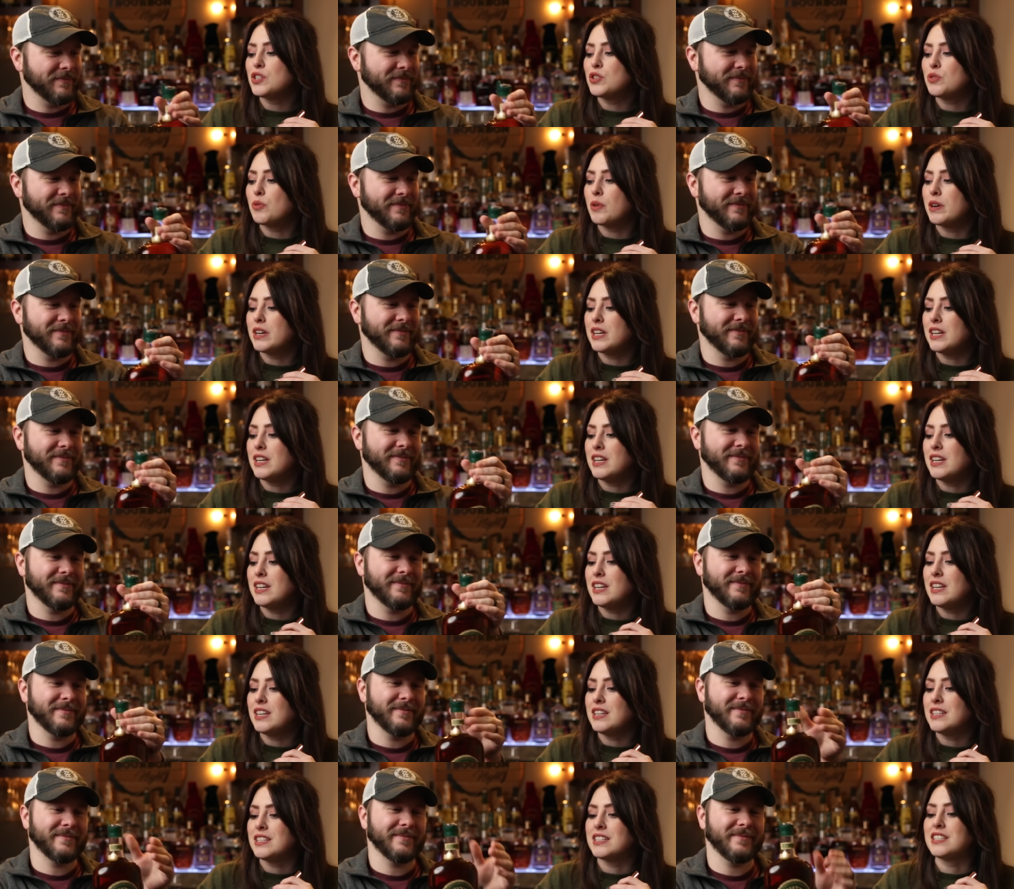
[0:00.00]
Speaker 1: in
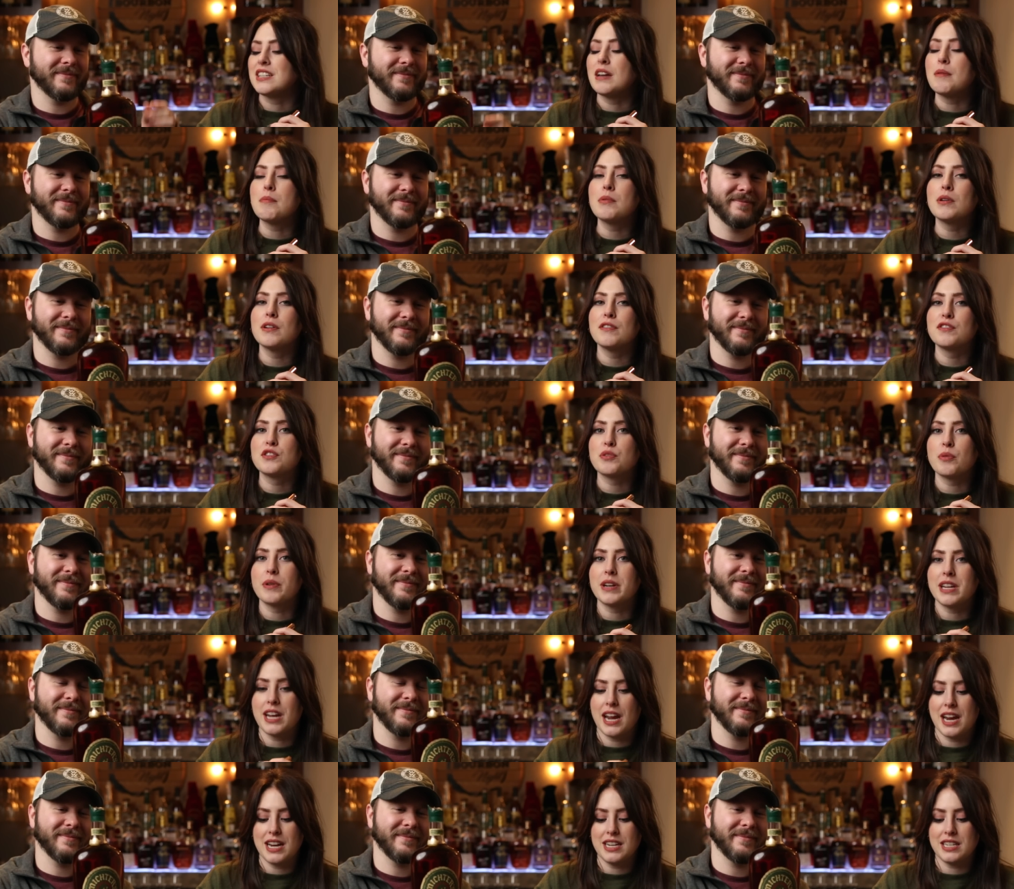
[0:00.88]
20 December of
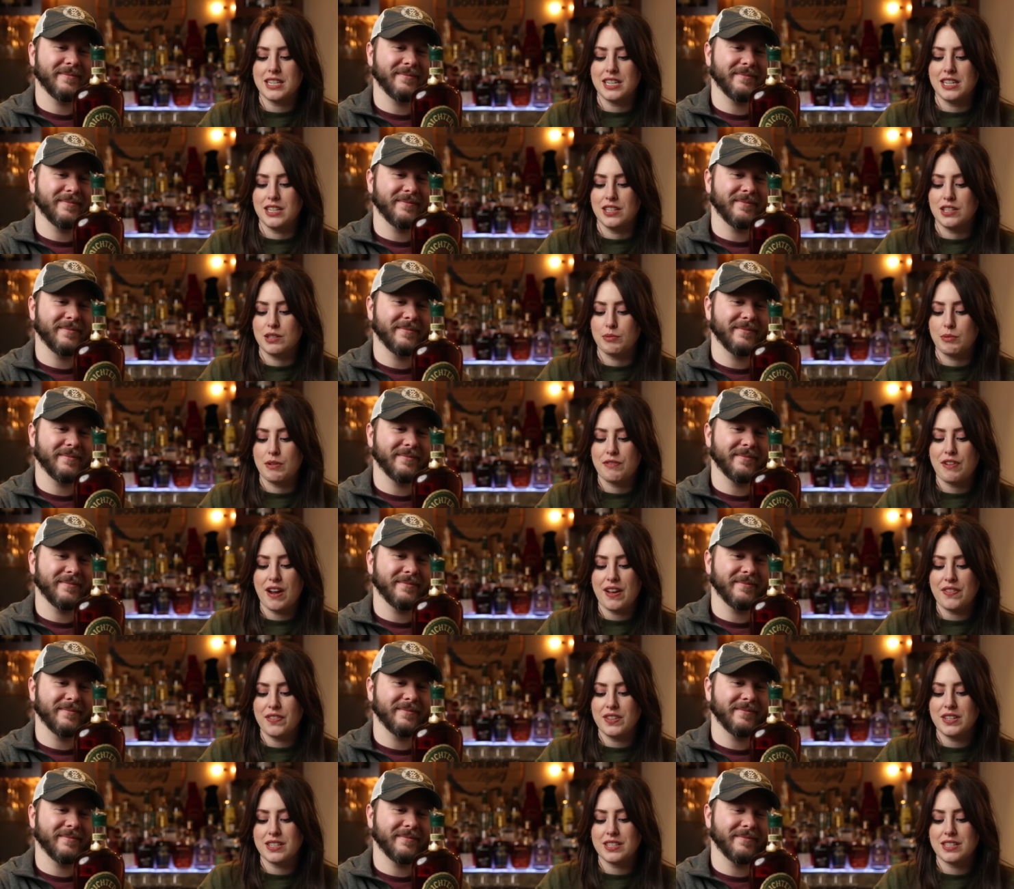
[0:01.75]
2018, so we've
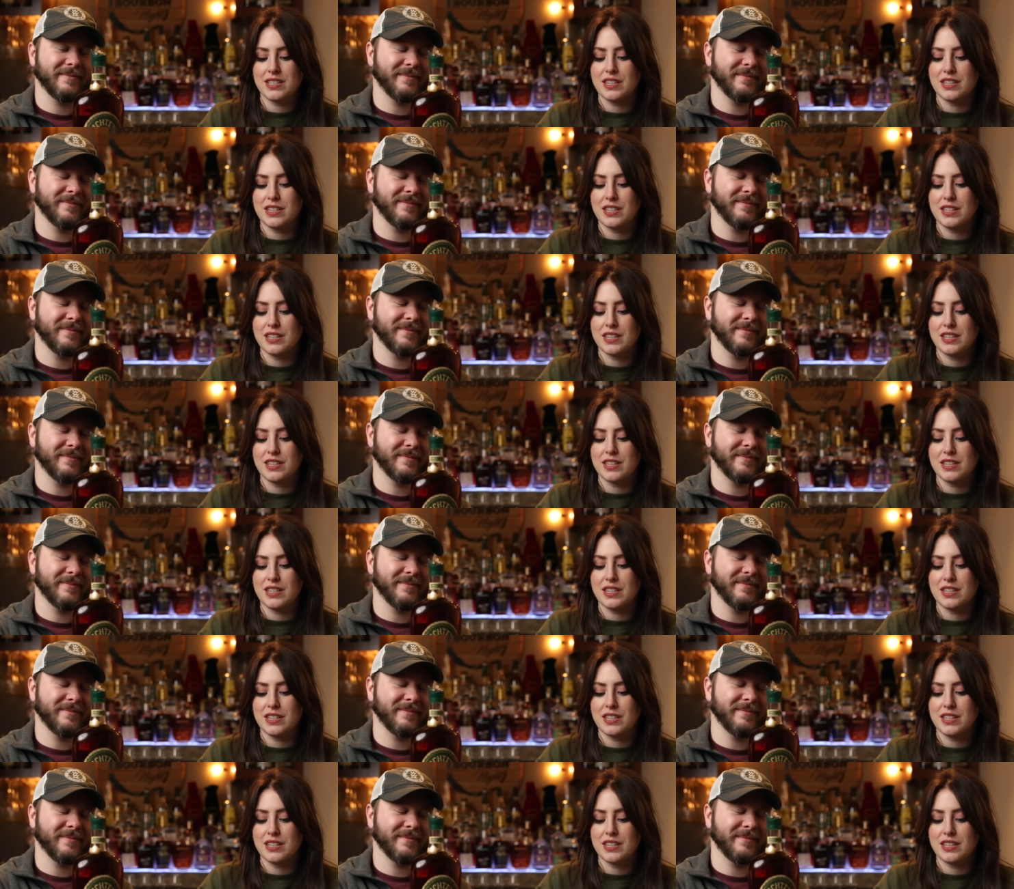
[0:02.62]
had this